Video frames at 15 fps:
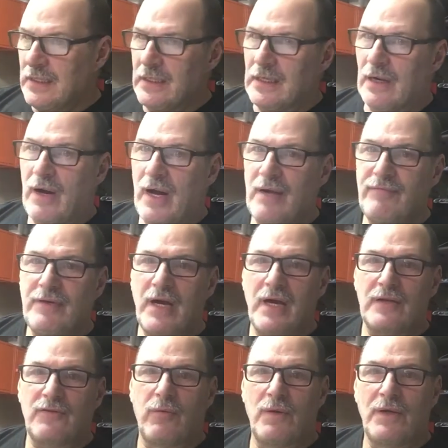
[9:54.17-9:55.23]
Now, I've
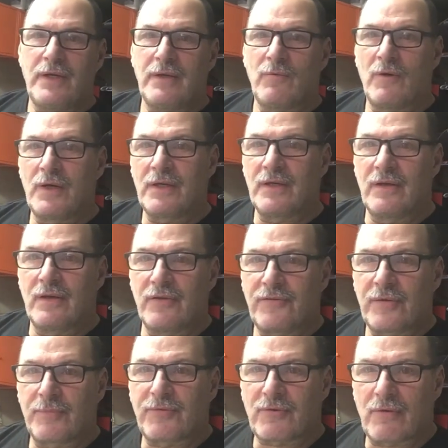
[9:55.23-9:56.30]
got 21
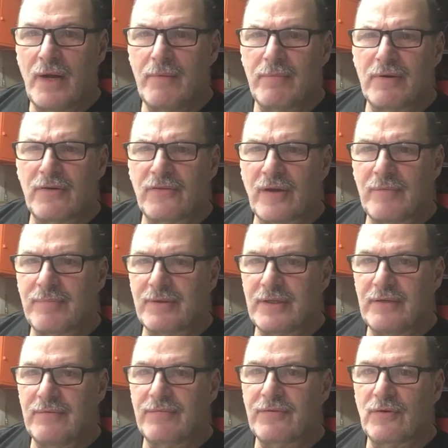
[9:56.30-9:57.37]
subscribers, I
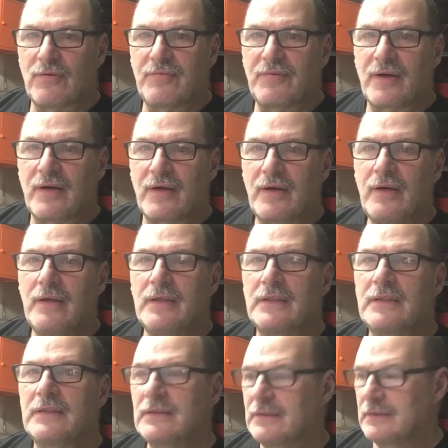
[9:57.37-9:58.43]
believe, so far,
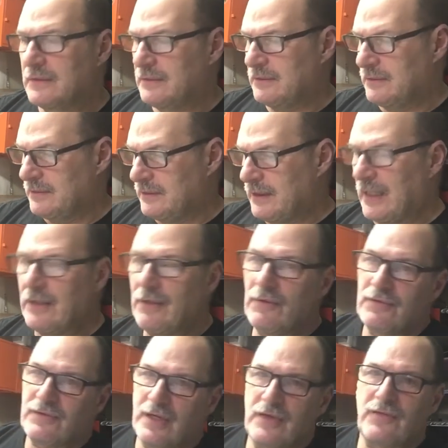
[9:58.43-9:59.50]
And I know
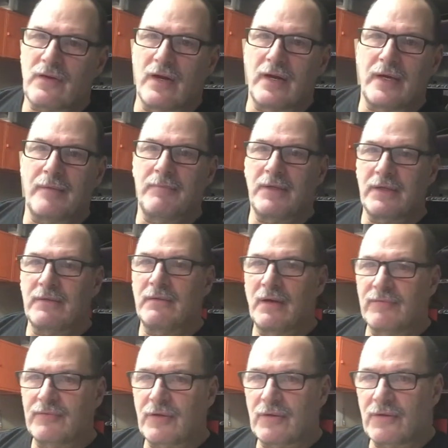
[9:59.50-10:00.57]
it takes time, and
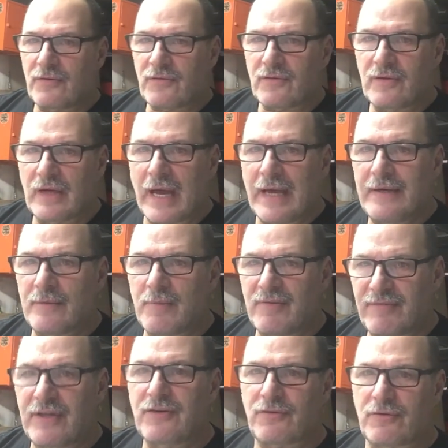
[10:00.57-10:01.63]
of course the item
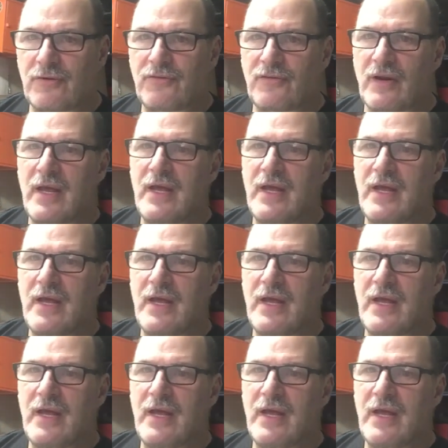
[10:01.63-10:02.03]
of interest